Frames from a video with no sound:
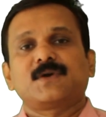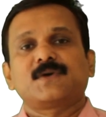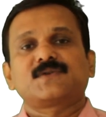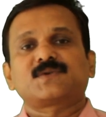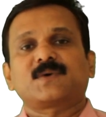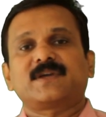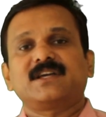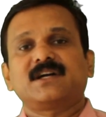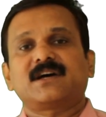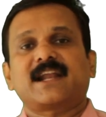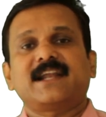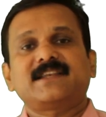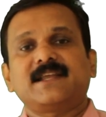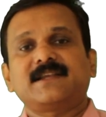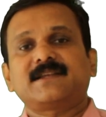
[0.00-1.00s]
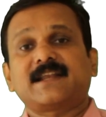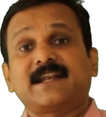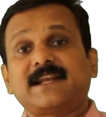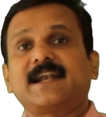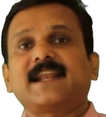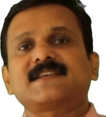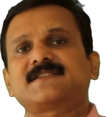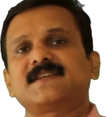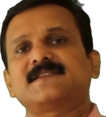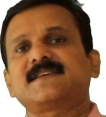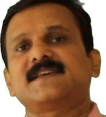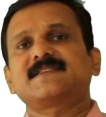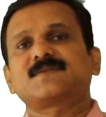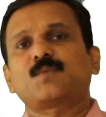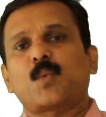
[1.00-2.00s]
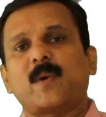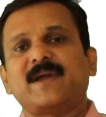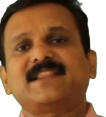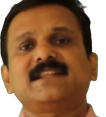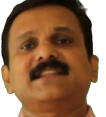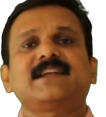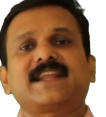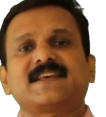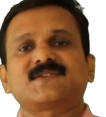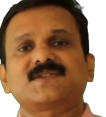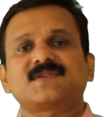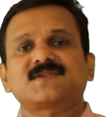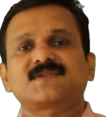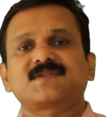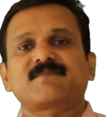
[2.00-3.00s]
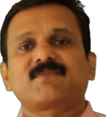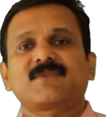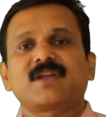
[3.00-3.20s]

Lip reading: So here rete testis is within the testis.